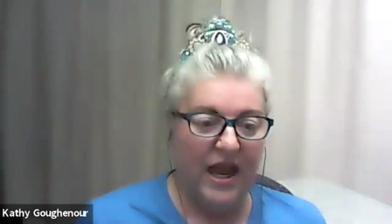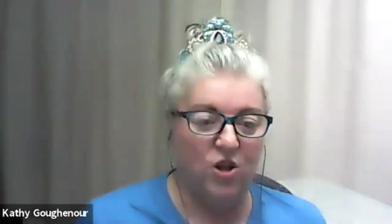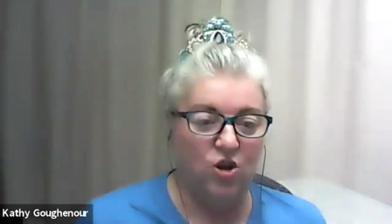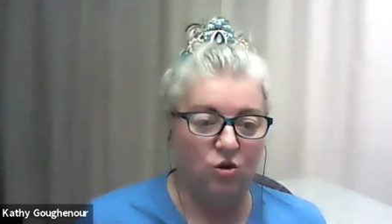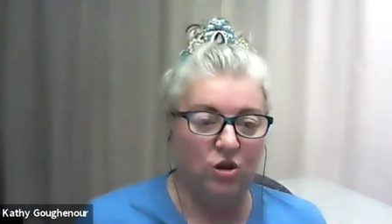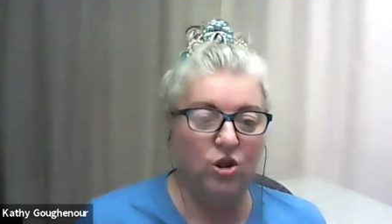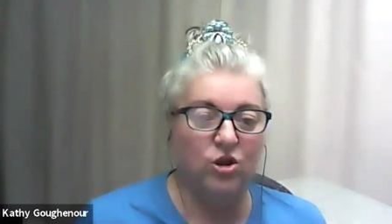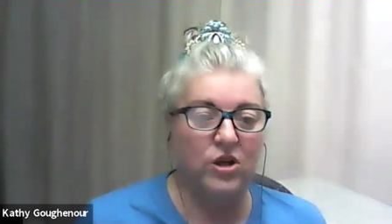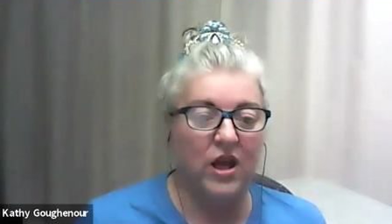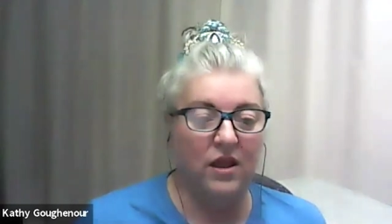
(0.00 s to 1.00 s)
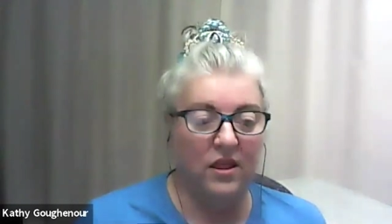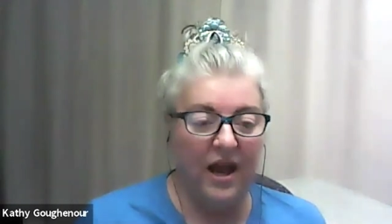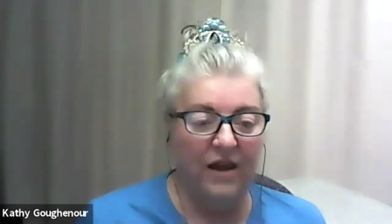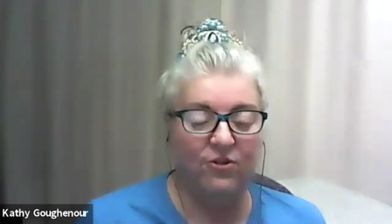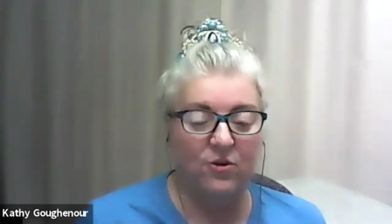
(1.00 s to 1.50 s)
and you can learn a
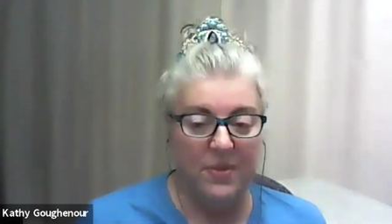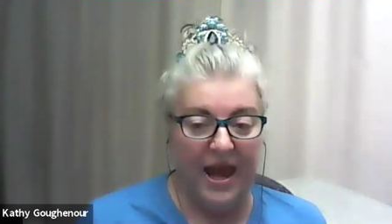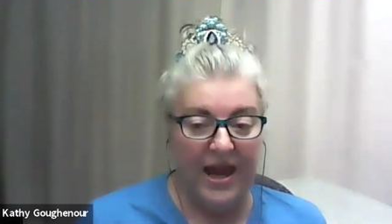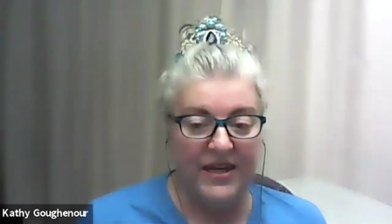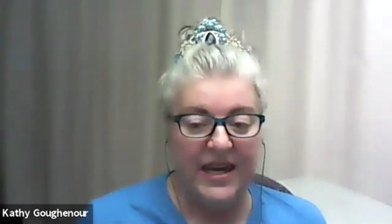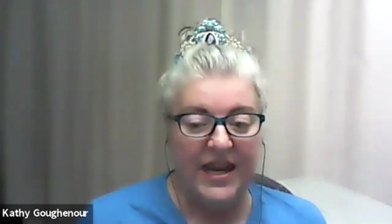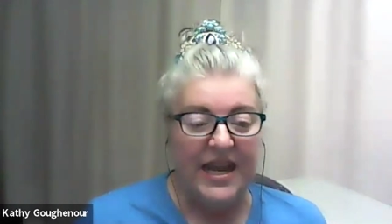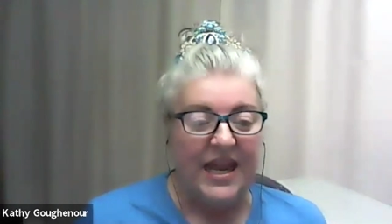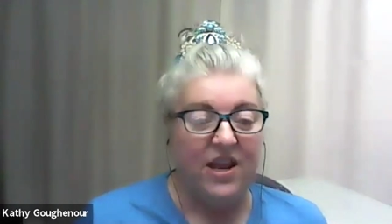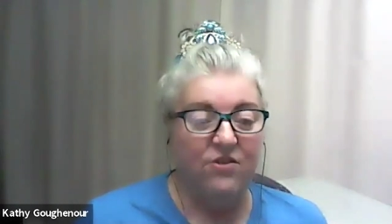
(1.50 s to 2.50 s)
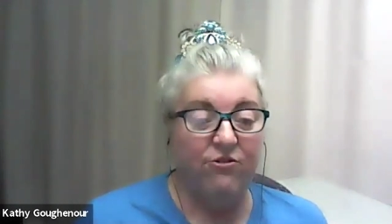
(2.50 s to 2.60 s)
lot from that. In